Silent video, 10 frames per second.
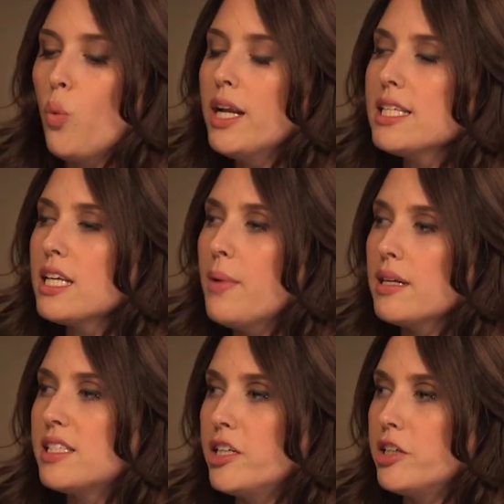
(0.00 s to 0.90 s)
What is it
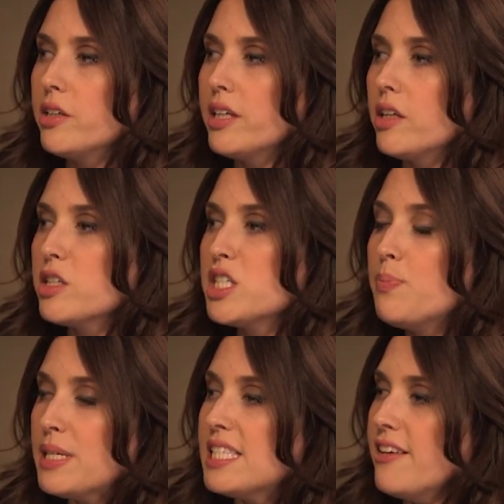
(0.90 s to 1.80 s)
about serial killers
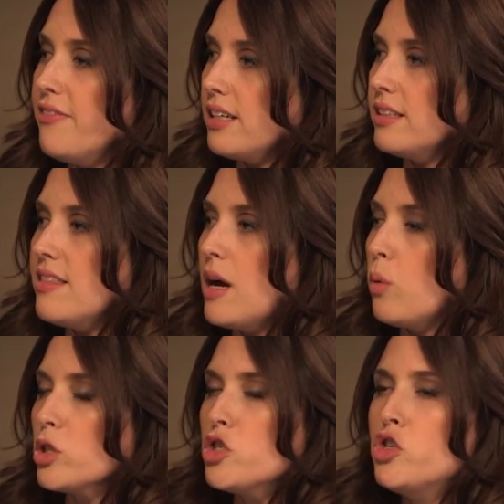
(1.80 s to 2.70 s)
specifically that we're